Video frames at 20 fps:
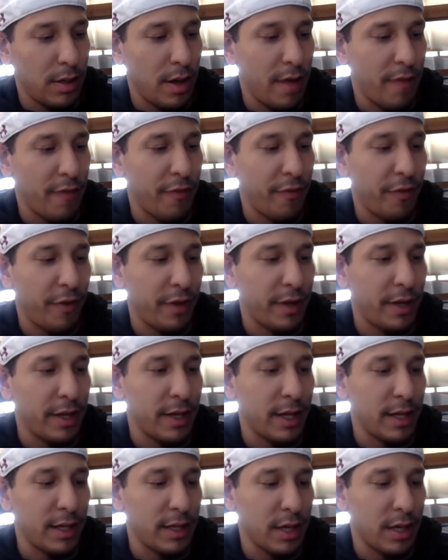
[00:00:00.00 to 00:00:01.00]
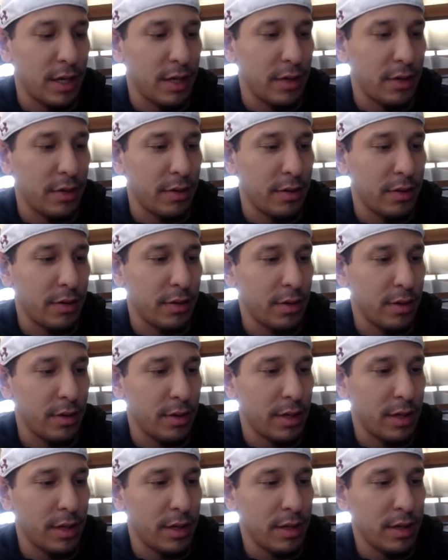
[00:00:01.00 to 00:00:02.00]
have a feeling that's gonna,
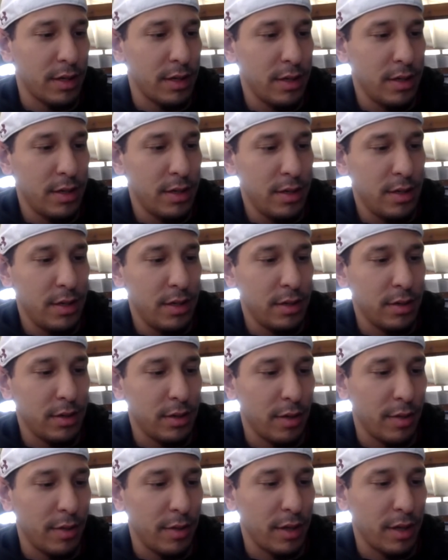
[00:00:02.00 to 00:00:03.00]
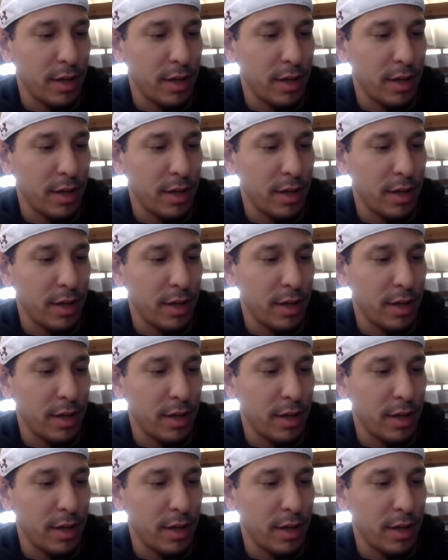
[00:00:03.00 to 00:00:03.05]
hold on. Sorry about